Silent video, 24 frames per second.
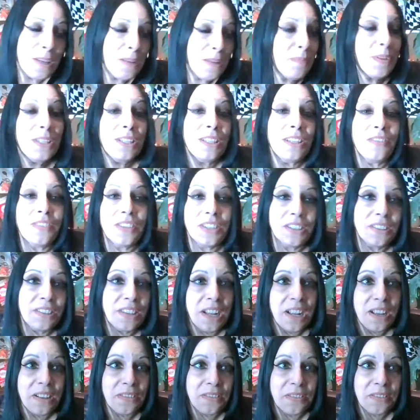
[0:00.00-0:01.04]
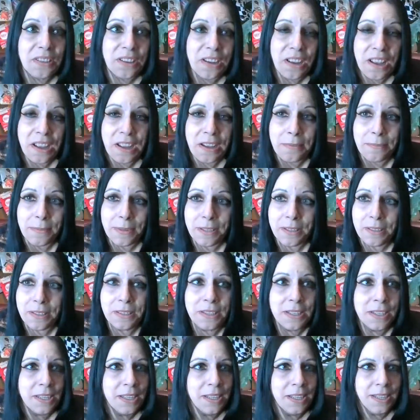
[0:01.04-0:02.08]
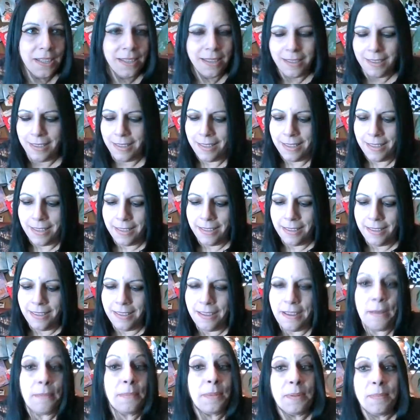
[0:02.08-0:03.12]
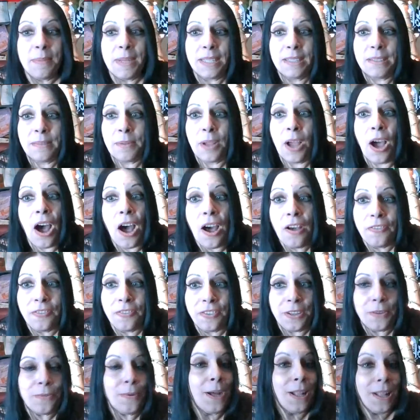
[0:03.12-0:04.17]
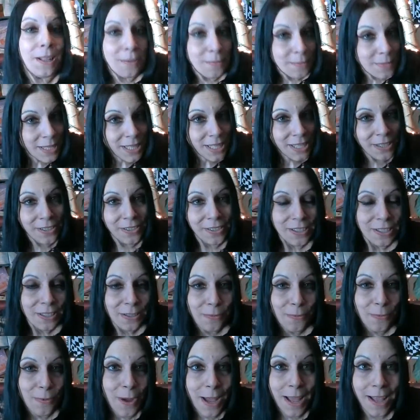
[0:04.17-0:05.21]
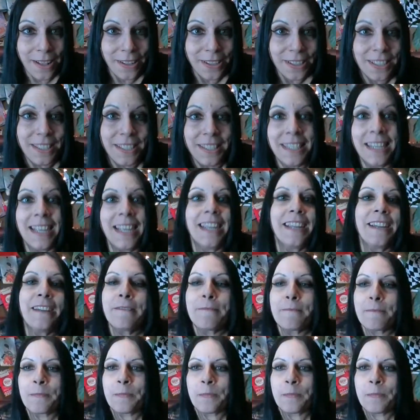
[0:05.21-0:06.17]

Pacific Standard Time, and I'm going to make some coffee while I'm here as well today.